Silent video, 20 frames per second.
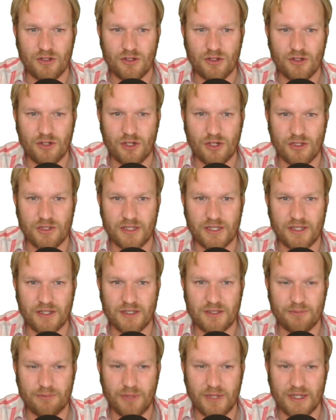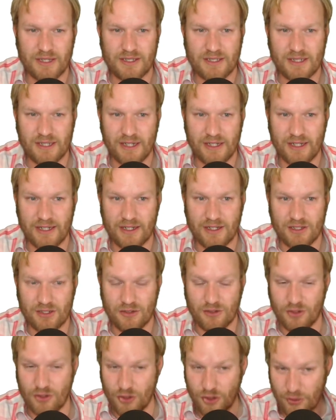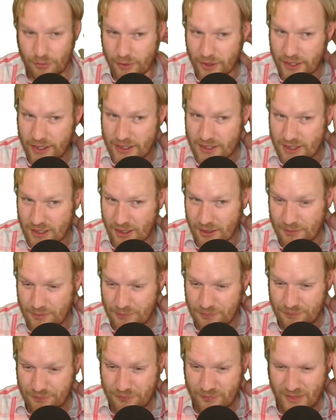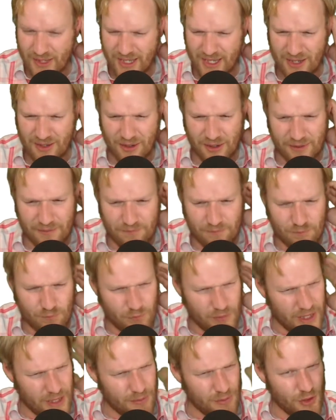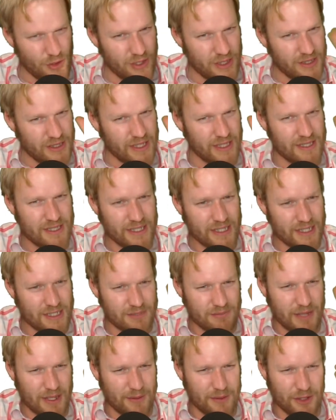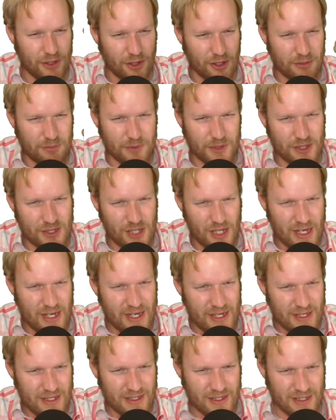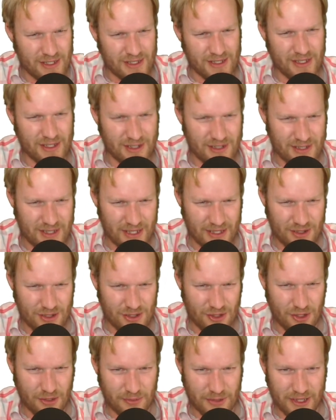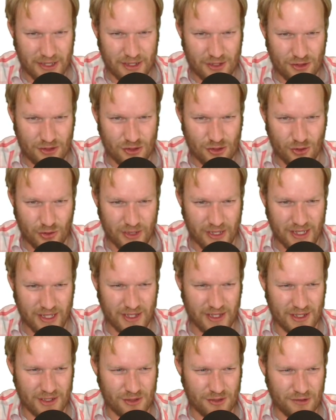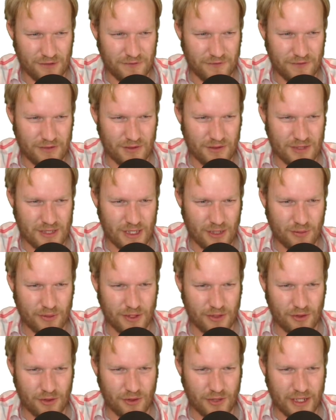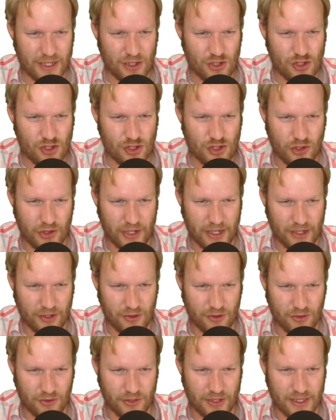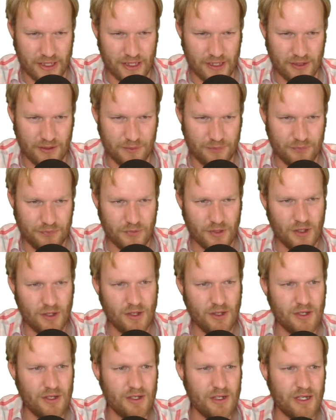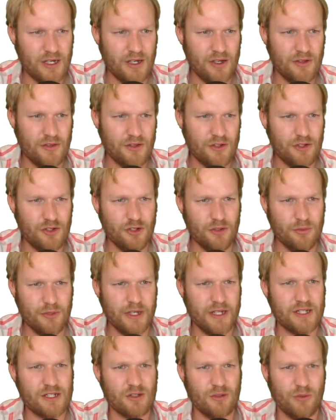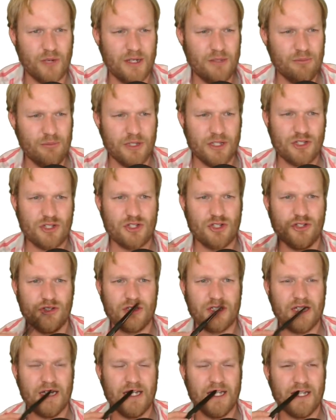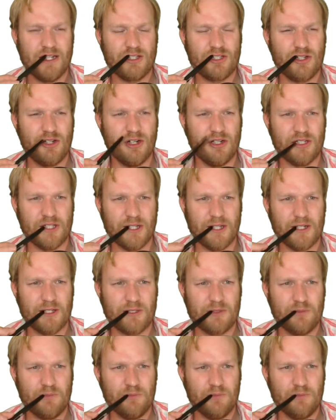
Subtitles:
cos x plus sine x on the numerator. Okay, maybe you get that sense, maybe not, but the idea is that denominator is already there. So it feels like we're on the right track already. Now, the numerator, 1 plus 2 sine x cos x.